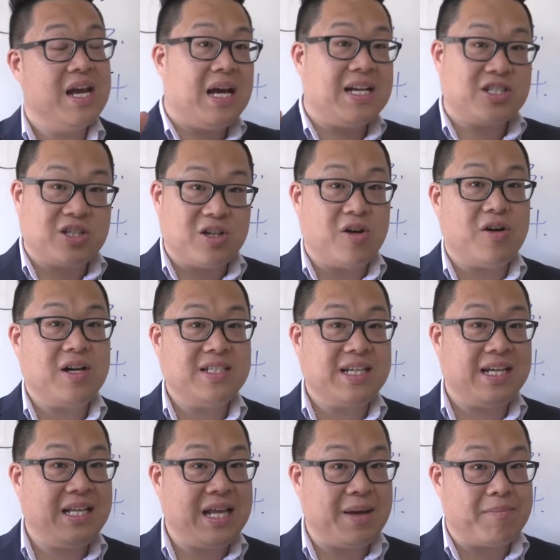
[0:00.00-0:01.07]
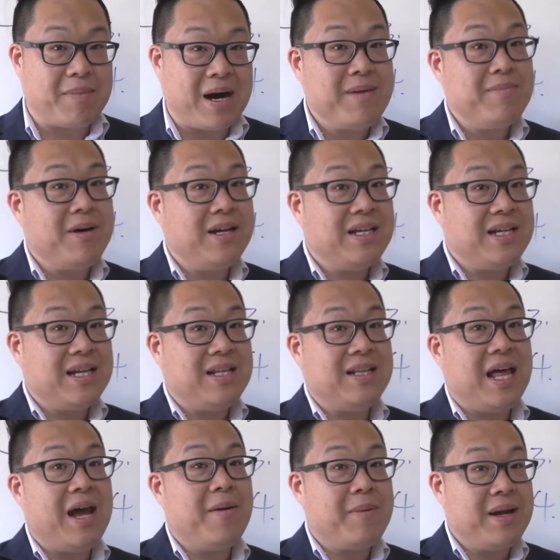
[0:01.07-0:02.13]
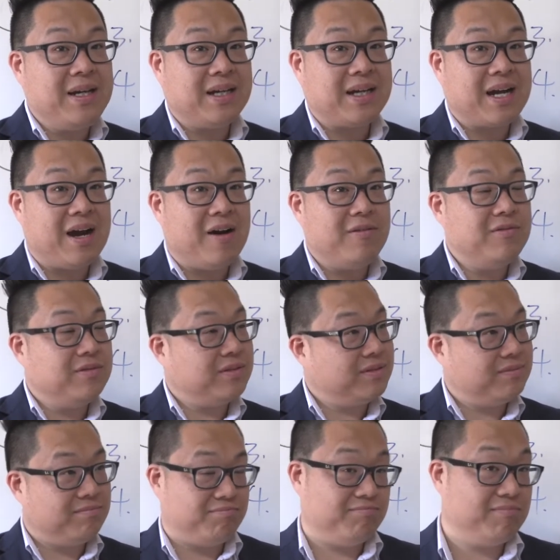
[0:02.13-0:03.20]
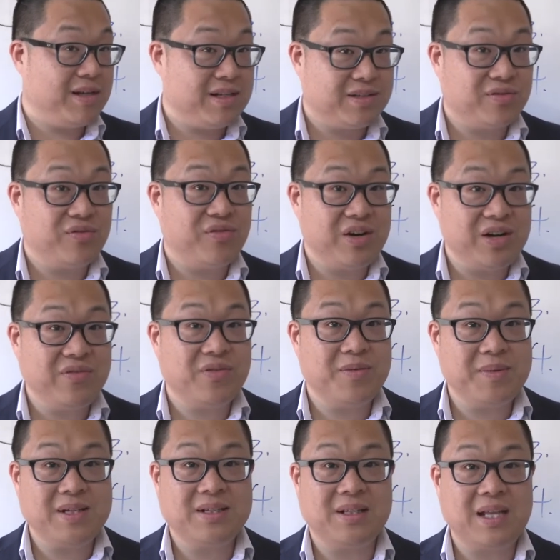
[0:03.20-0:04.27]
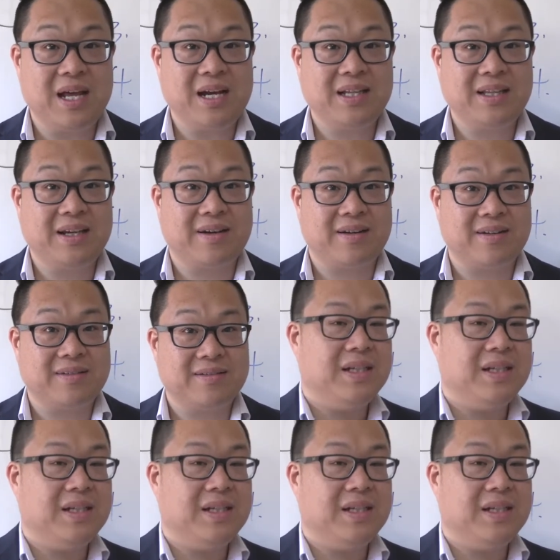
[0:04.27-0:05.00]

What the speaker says: As long as I let my money in their bank account, it's free for me to let it there.